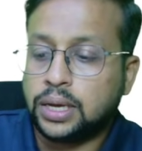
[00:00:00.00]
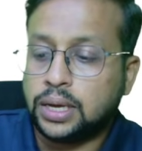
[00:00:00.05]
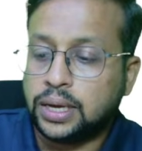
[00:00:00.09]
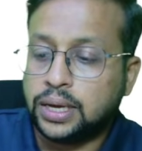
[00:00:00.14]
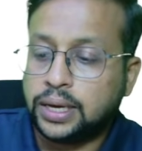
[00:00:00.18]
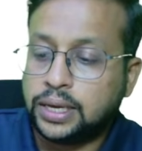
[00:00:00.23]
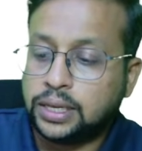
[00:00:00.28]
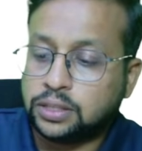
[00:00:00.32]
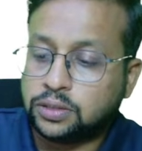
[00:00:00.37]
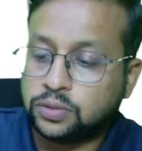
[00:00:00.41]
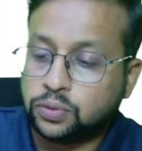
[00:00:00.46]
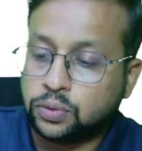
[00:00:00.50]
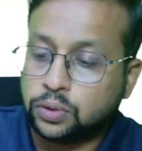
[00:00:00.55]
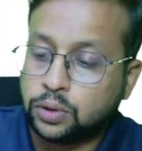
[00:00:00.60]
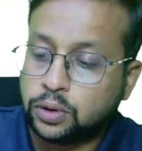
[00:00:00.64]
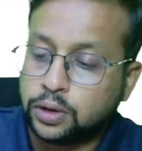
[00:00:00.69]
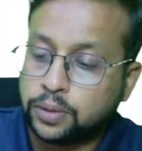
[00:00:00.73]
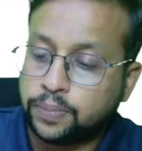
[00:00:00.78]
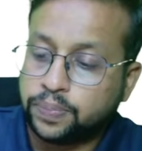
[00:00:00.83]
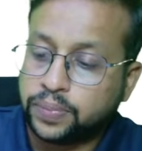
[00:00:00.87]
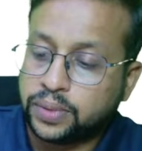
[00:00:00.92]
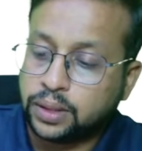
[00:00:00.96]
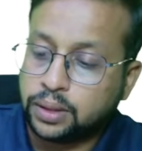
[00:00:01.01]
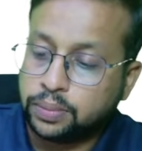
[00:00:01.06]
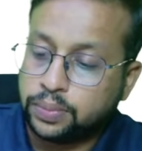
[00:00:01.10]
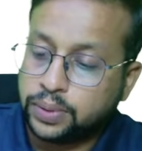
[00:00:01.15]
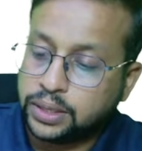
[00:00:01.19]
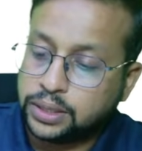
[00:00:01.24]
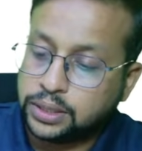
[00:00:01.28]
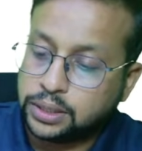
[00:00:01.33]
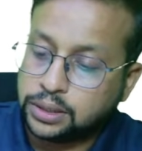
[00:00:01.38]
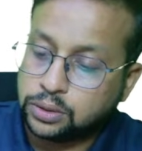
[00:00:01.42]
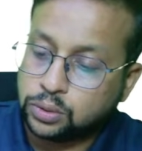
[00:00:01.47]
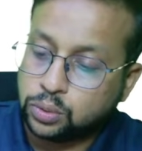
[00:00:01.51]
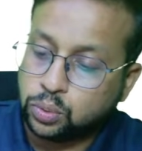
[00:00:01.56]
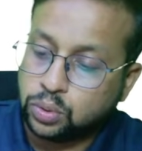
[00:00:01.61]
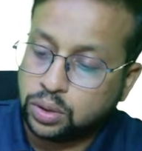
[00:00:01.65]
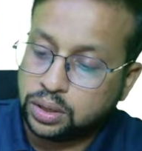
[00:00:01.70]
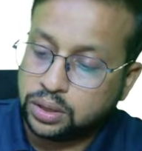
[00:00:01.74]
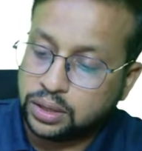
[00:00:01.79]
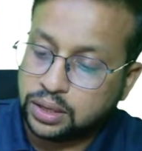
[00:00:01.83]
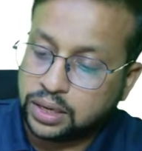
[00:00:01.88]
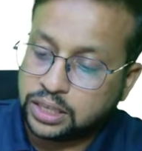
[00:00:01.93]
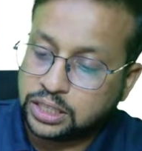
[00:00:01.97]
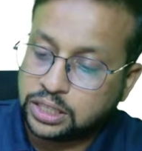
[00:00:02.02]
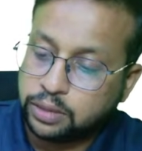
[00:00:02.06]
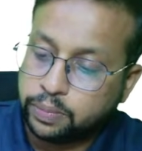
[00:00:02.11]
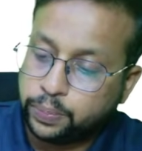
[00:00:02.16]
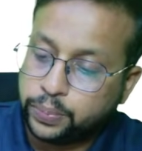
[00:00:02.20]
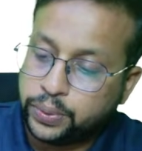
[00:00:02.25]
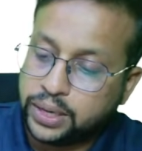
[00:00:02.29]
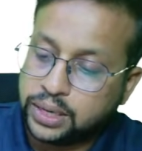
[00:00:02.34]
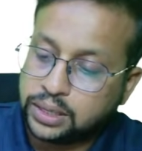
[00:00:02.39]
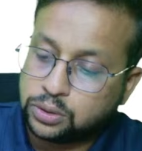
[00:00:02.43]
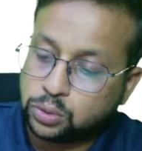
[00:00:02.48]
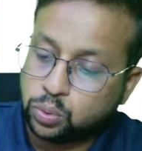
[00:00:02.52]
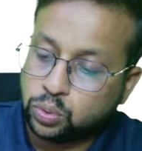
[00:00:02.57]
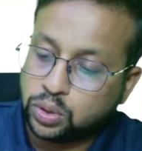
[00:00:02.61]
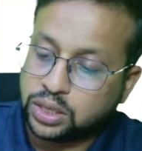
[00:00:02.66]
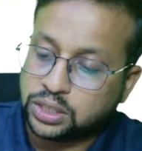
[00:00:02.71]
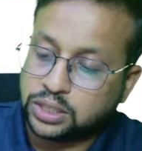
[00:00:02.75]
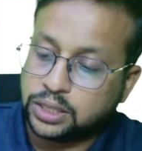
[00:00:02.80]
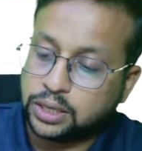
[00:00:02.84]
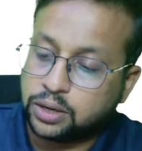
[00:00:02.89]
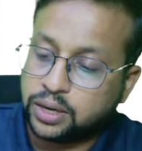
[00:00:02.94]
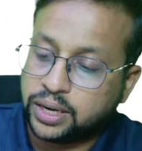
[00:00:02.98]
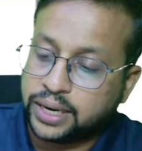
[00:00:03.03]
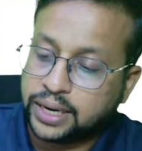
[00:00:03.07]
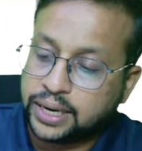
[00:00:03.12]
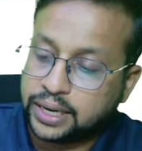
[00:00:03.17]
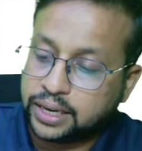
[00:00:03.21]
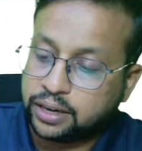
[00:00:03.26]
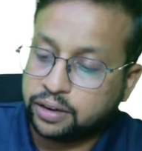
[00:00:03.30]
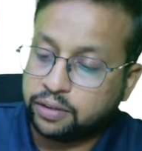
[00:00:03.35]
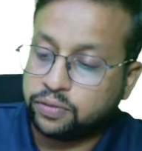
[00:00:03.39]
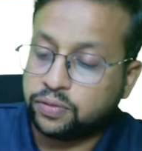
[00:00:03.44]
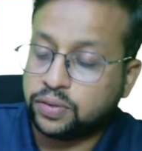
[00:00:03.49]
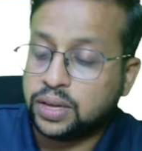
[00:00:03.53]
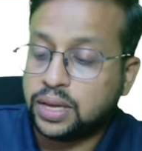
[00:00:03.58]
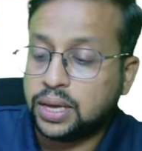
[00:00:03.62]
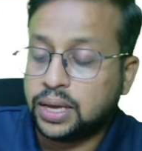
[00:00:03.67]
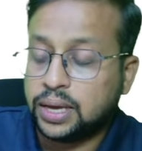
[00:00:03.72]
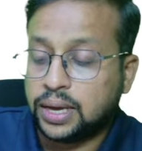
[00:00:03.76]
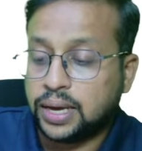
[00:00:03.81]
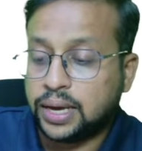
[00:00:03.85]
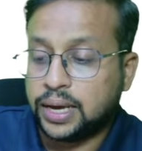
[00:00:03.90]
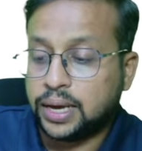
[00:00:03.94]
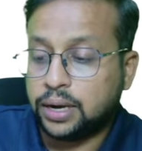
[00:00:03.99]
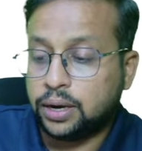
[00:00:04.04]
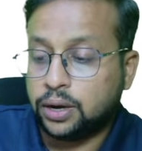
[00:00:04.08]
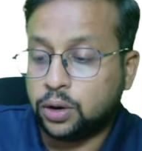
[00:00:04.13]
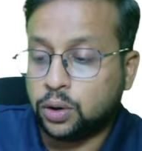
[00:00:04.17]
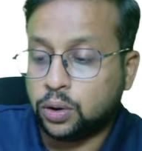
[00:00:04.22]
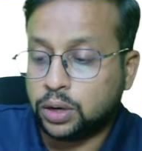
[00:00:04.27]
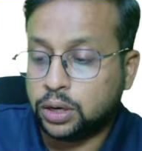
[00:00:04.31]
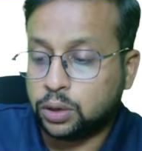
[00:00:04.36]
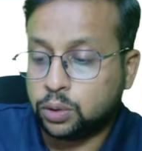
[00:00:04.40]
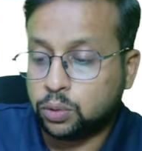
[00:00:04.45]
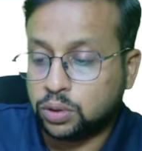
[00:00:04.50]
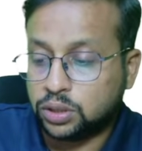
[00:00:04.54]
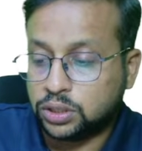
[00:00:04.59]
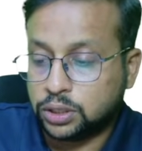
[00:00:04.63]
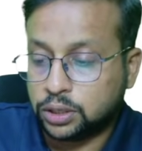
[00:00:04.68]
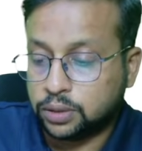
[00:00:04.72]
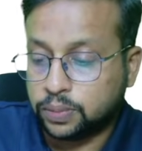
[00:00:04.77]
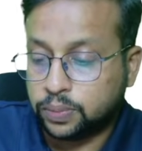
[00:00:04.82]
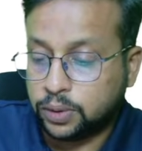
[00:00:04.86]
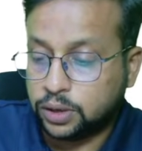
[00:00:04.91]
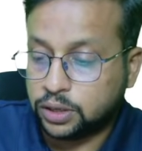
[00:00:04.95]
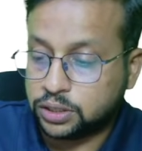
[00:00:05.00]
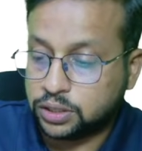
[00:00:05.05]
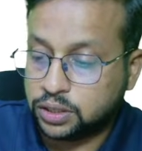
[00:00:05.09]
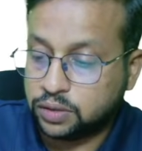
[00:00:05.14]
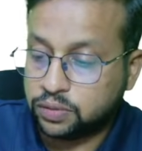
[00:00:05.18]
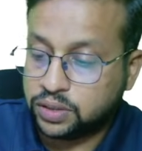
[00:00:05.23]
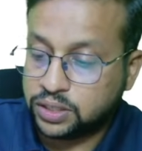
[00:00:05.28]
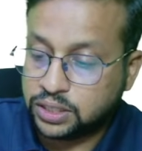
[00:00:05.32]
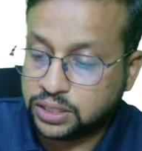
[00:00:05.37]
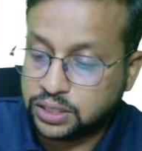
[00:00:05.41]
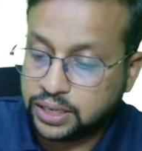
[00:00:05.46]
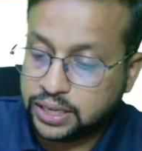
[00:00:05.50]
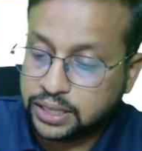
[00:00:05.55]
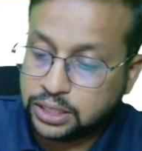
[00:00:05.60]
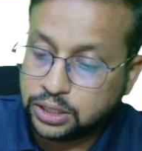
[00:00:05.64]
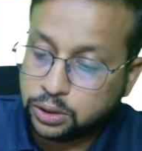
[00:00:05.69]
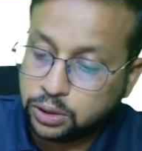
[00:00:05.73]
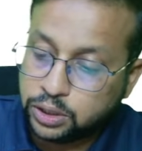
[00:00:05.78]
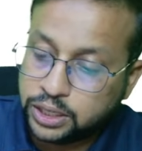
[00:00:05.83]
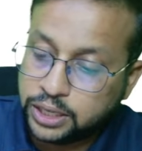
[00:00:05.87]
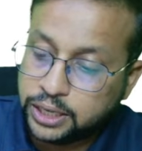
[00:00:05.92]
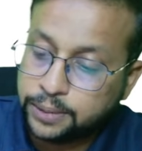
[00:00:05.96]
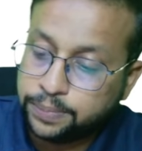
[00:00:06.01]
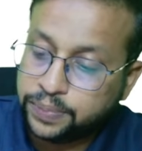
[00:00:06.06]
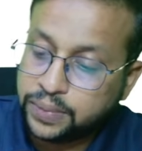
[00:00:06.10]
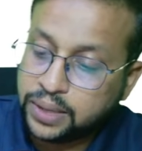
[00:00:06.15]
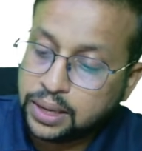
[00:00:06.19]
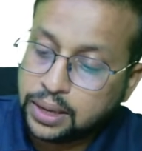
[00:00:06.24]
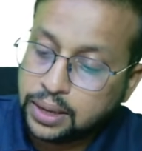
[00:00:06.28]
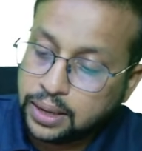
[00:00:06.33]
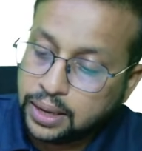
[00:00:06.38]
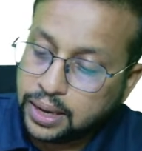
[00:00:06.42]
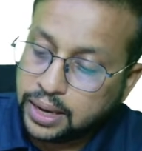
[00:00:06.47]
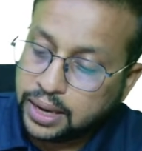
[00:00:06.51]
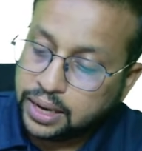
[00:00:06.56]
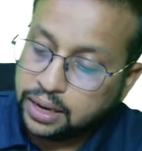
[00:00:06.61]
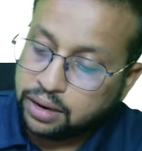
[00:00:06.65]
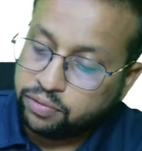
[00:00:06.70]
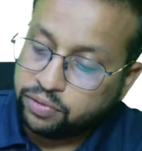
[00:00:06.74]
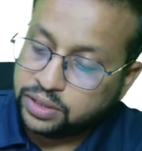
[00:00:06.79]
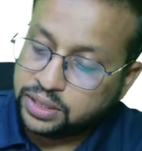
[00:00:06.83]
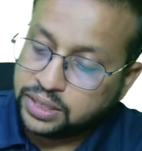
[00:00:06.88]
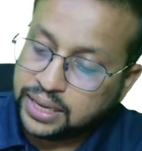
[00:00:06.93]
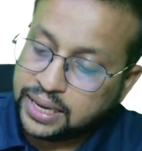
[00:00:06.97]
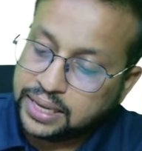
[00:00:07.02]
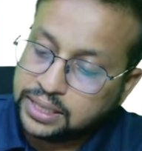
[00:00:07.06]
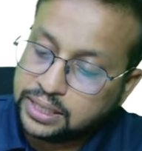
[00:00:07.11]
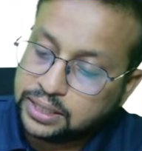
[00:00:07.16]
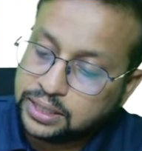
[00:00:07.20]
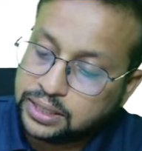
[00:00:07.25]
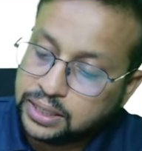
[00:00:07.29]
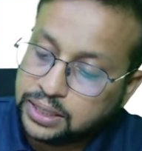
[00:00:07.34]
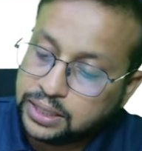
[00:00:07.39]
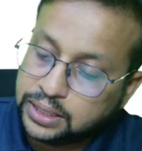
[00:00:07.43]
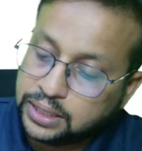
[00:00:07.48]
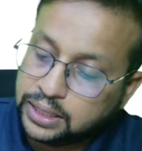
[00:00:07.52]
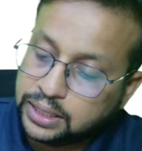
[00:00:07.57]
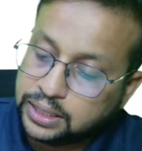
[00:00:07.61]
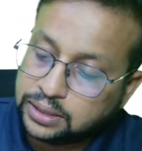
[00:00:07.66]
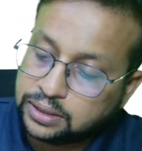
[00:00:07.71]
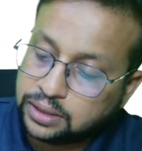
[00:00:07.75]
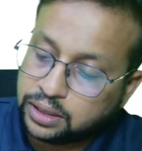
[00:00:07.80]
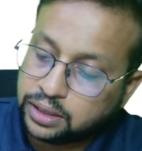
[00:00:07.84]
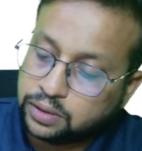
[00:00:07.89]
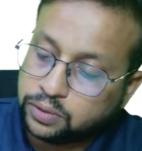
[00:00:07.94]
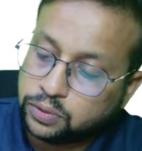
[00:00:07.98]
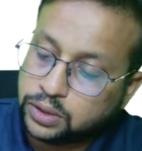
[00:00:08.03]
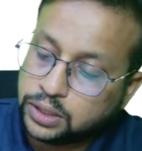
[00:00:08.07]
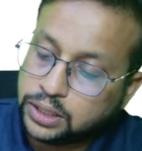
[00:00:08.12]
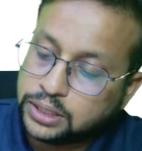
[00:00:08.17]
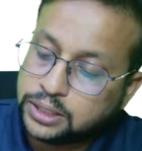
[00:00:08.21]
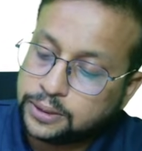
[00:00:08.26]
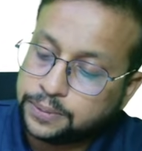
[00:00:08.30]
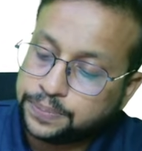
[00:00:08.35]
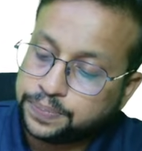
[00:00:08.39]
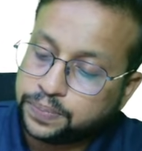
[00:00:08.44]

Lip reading: is for patients who are the recipients who are seronegative and donor who are seropositive. This is an SOT, and if it's HSCT, it's a reverse